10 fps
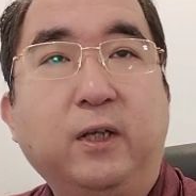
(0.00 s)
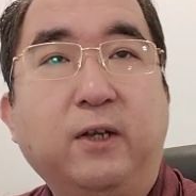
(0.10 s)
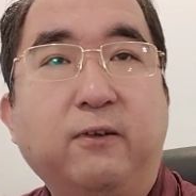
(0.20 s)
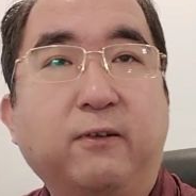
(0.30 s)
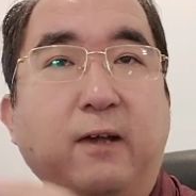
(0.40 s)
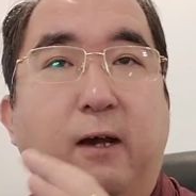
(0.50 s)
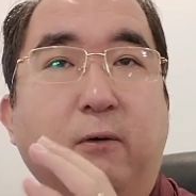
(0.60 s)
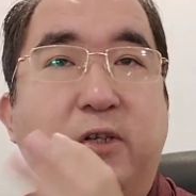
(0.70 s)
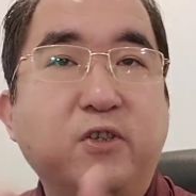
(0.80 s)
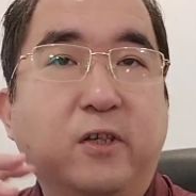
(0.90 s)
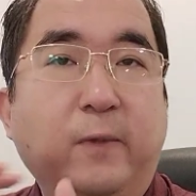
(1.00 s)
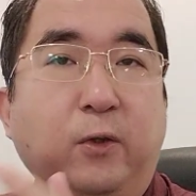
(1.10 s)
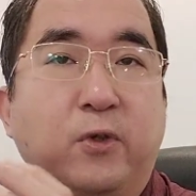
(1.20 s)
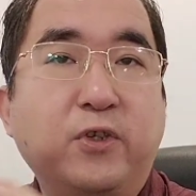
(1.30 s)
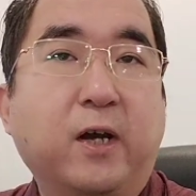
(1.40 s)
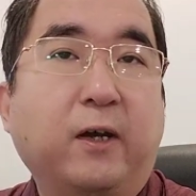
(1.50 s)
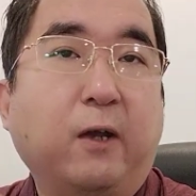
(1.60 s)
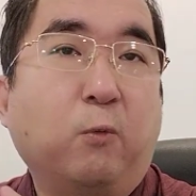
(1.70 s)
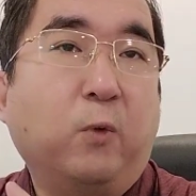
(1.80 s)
This is how a Qimen Dunjia can